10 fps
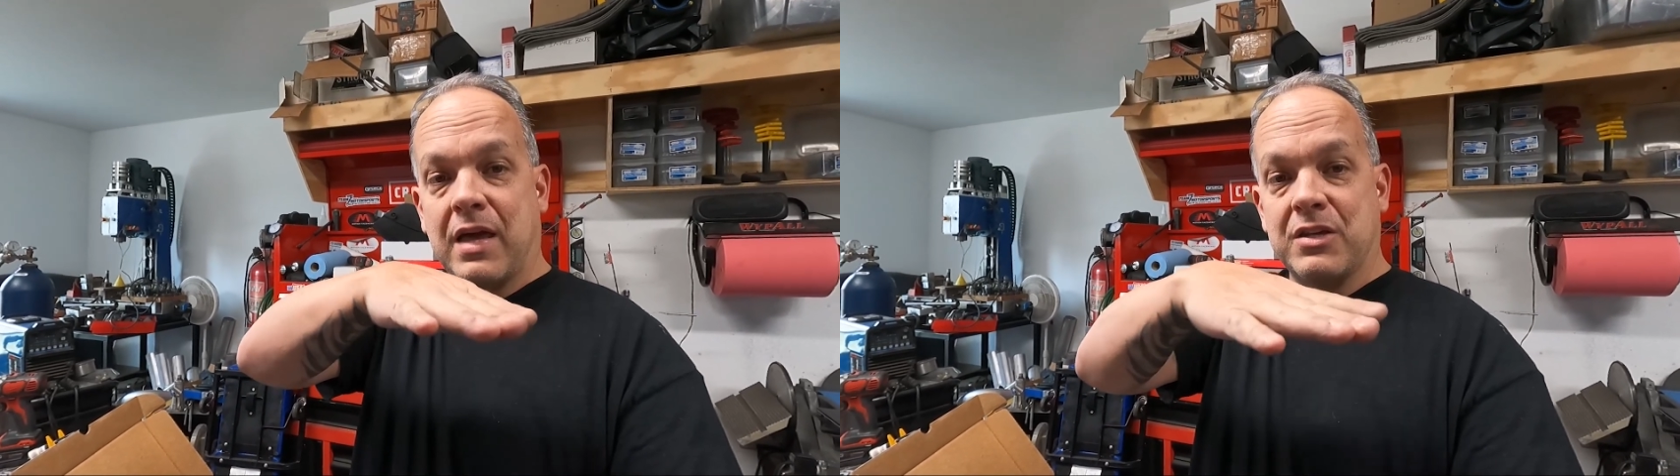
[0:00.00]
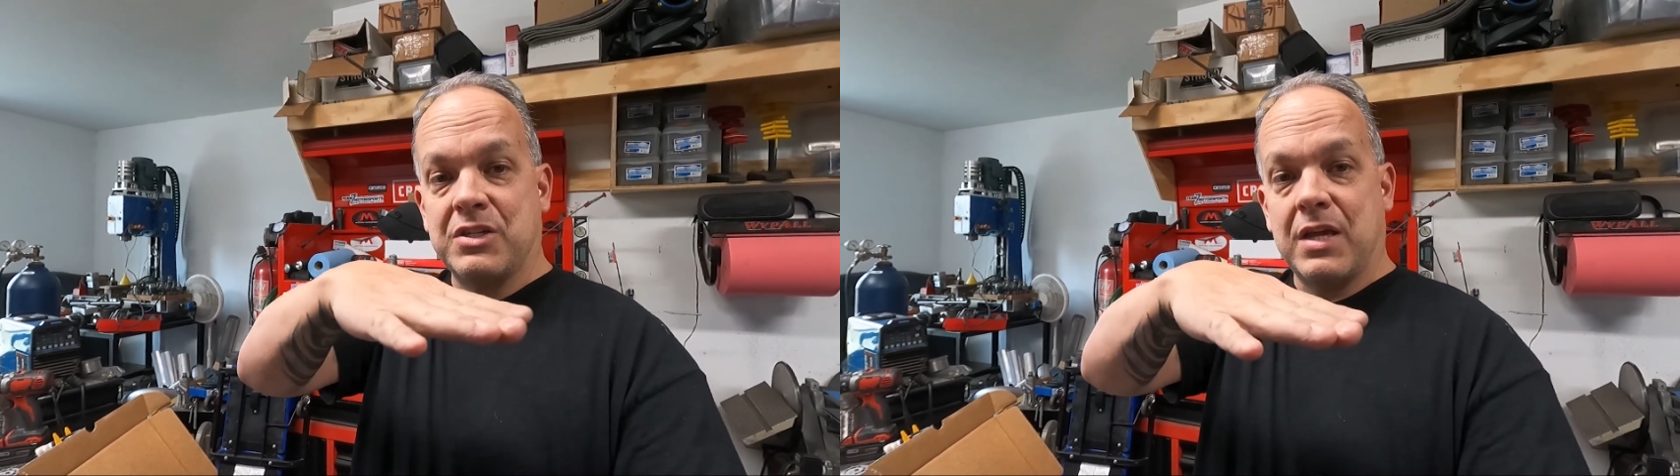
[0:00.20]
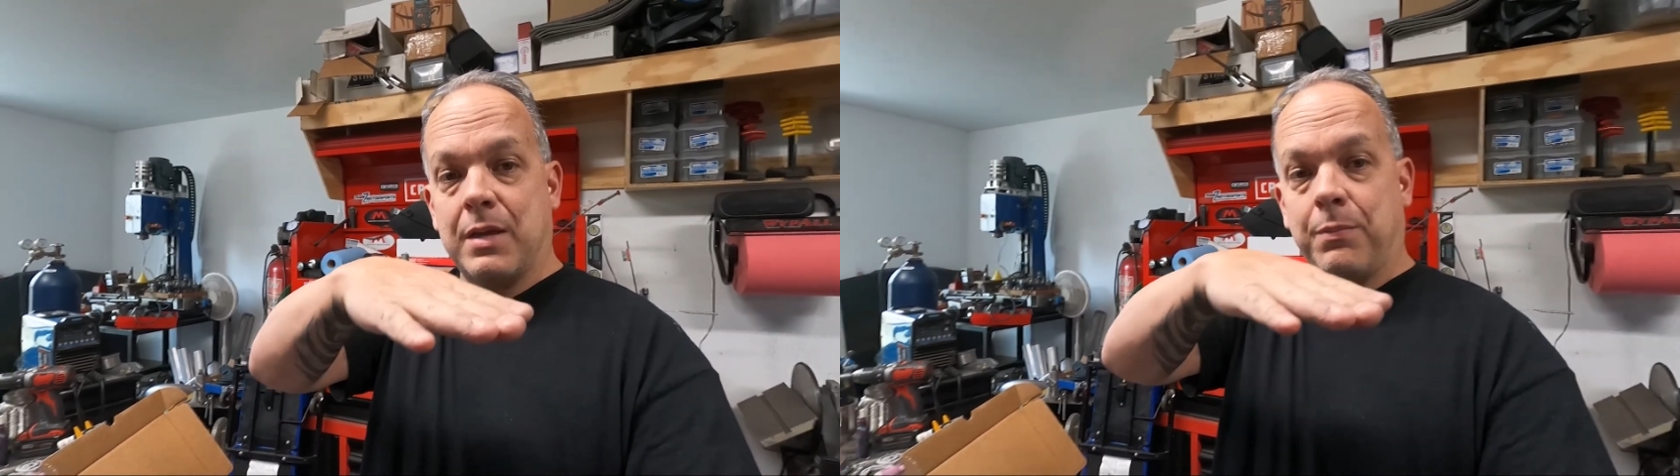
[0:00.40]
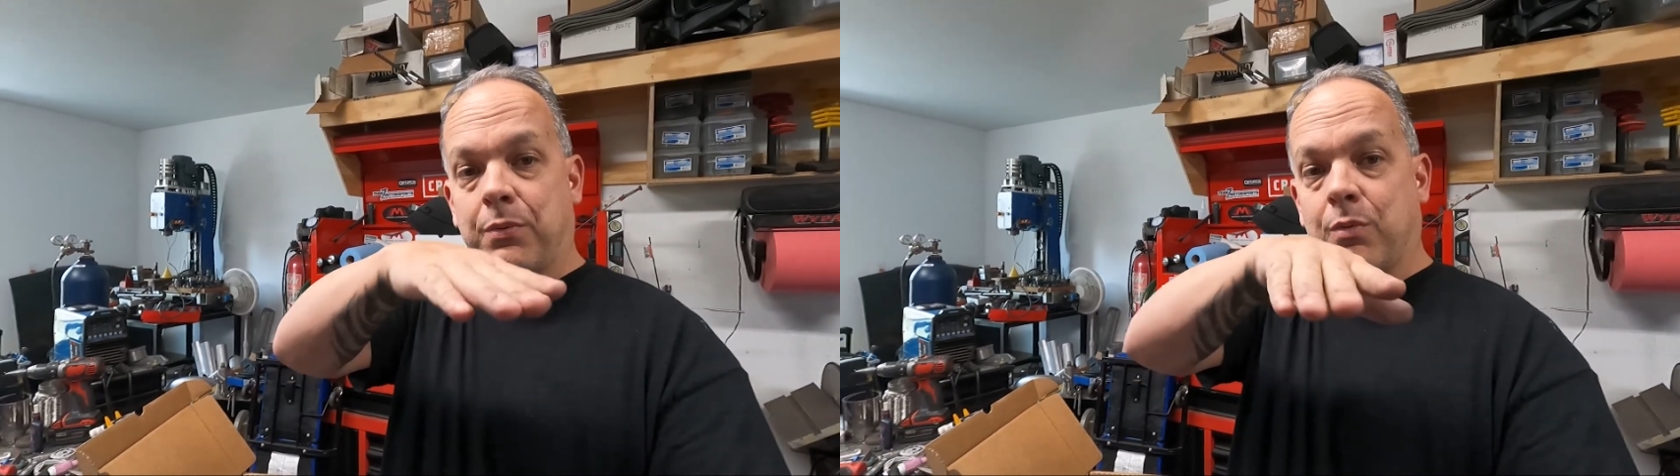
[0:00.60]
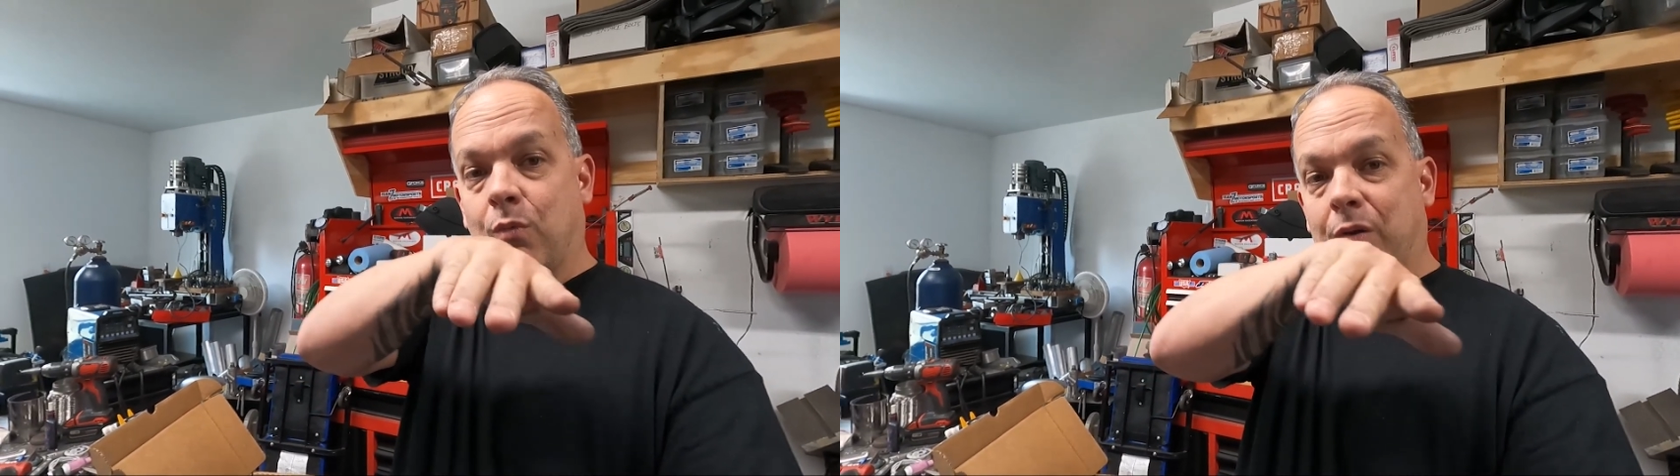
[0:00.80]
out of
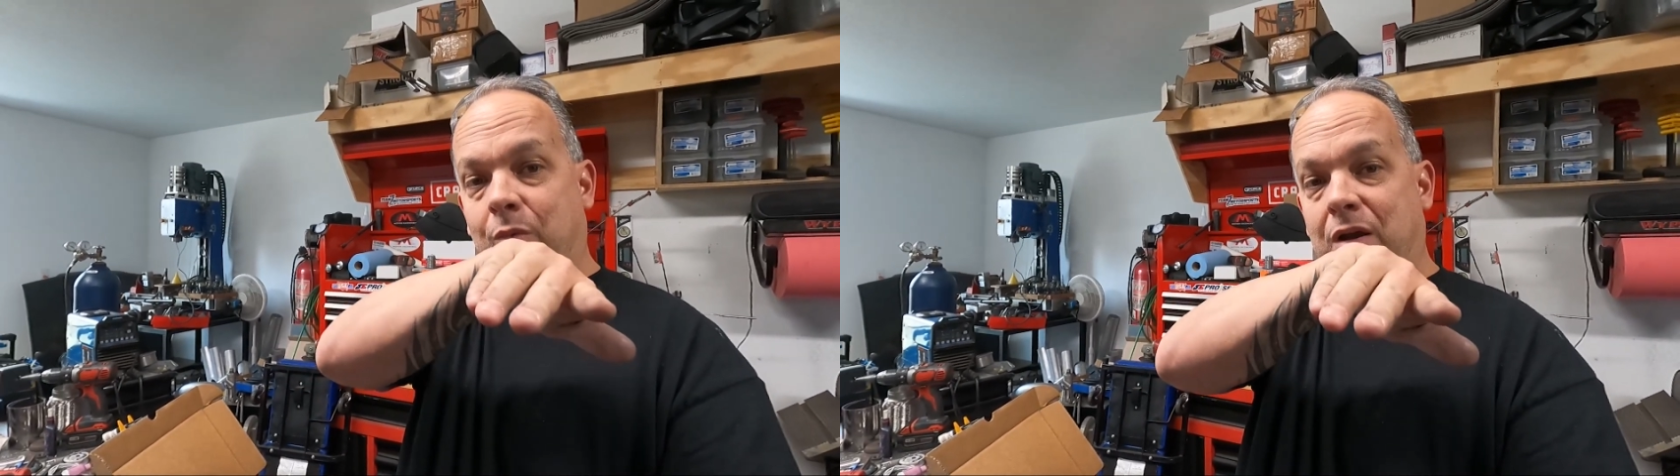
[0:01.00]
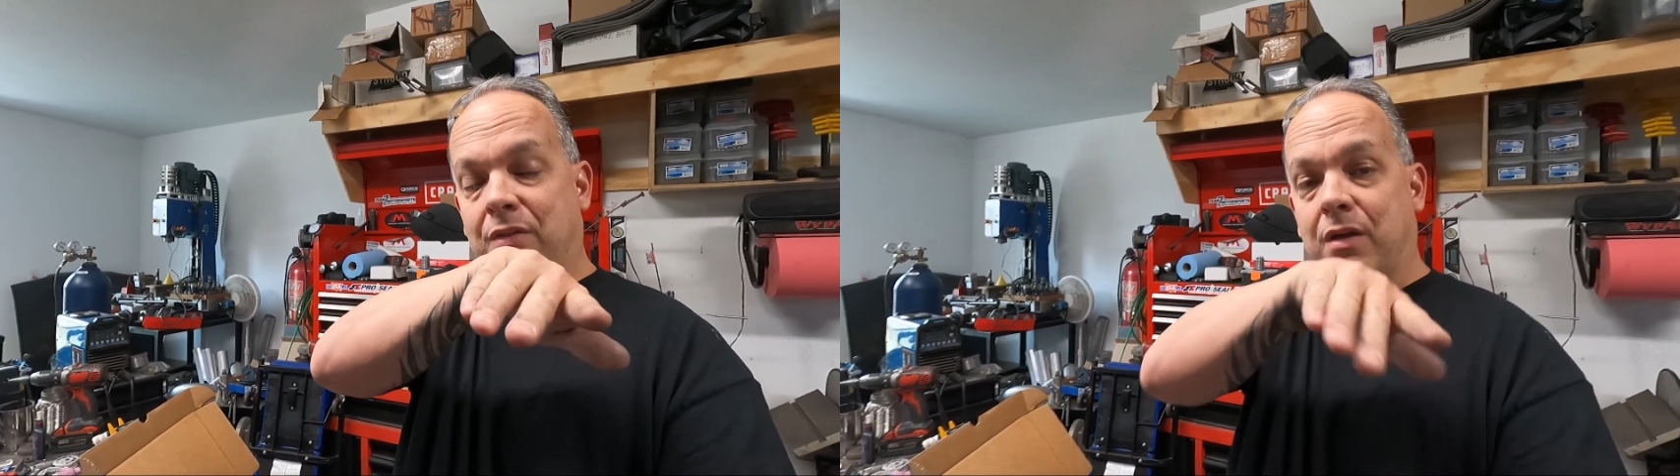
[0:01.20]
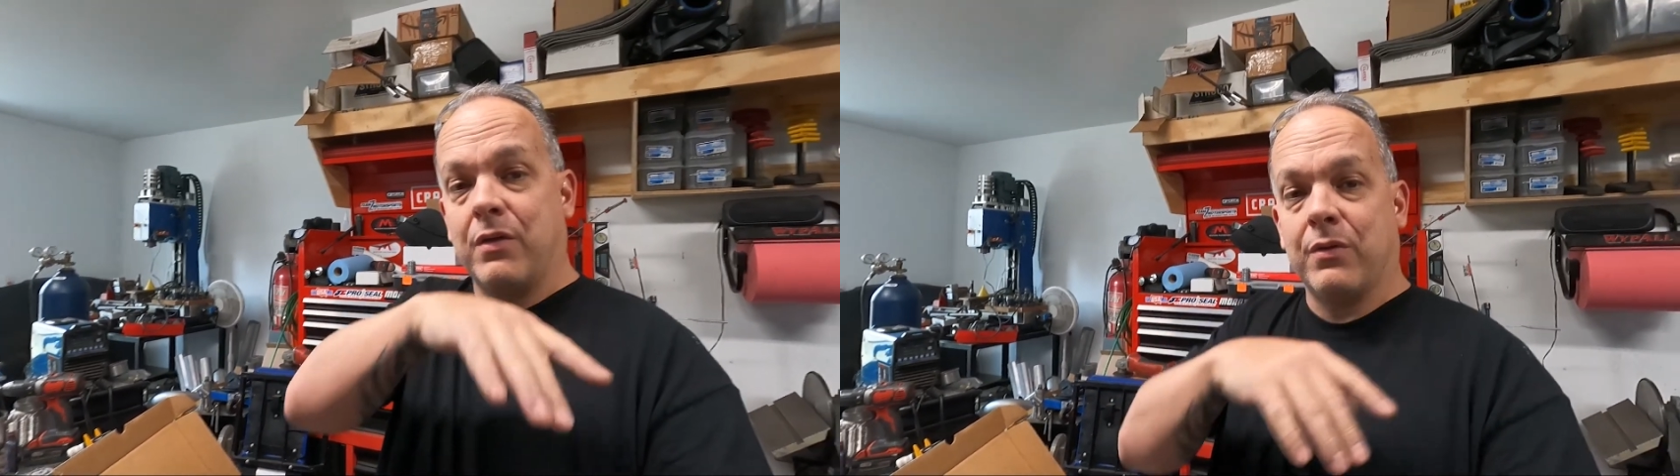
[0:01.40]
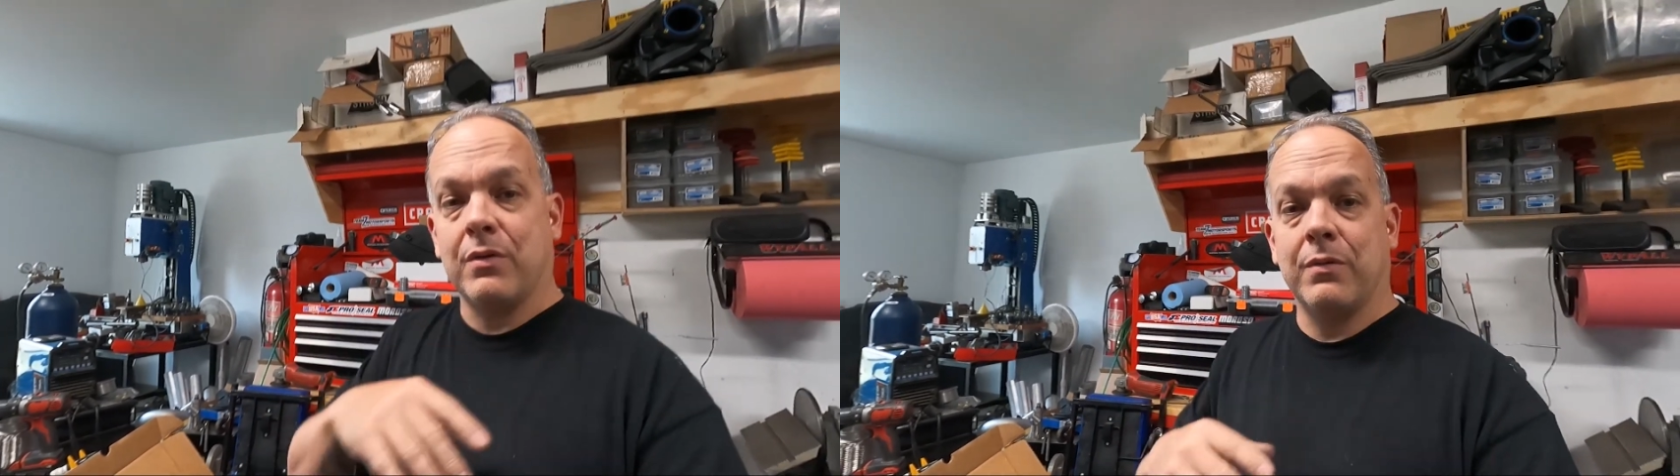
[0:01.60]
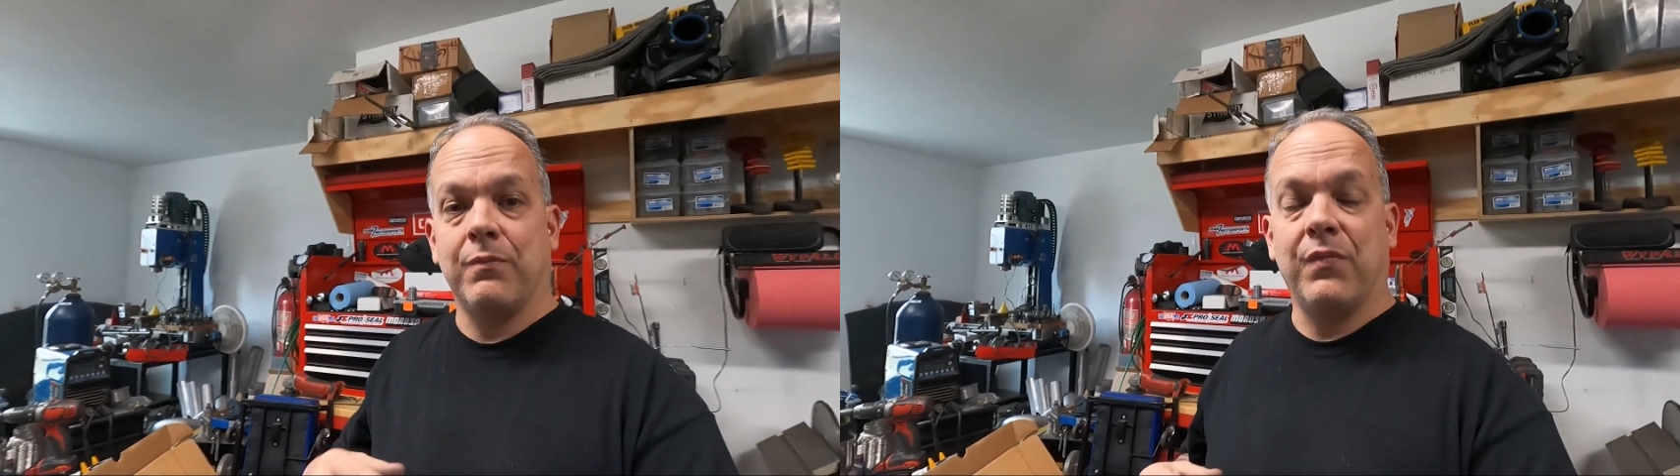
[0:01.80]
shape one way or the
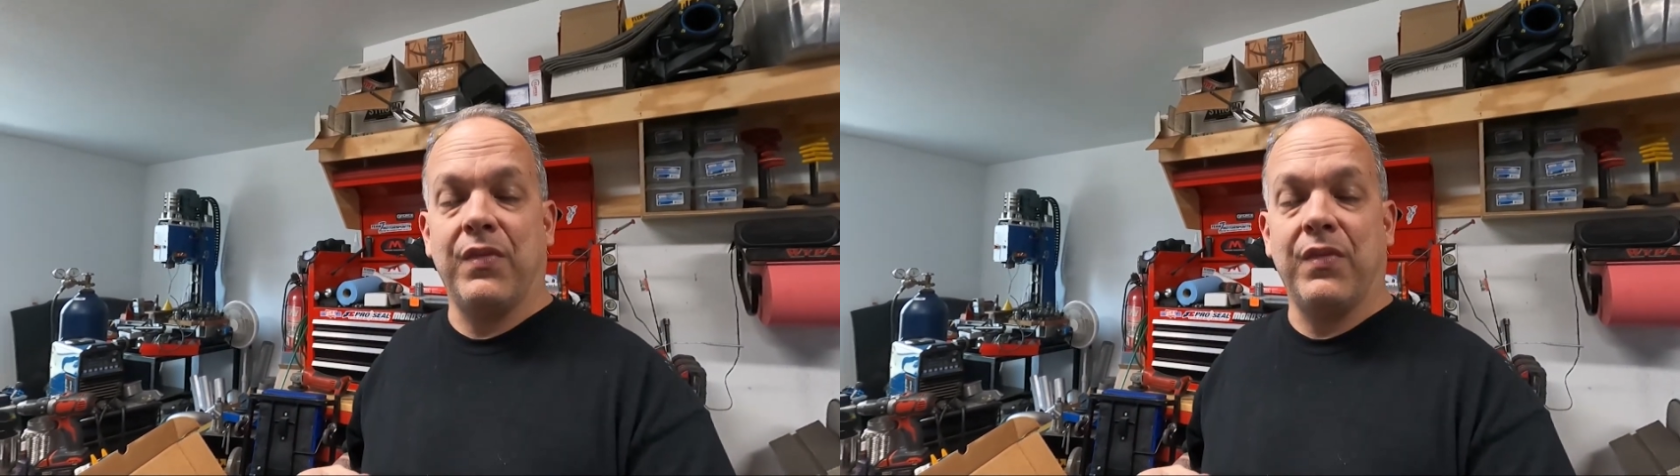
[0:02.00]
other,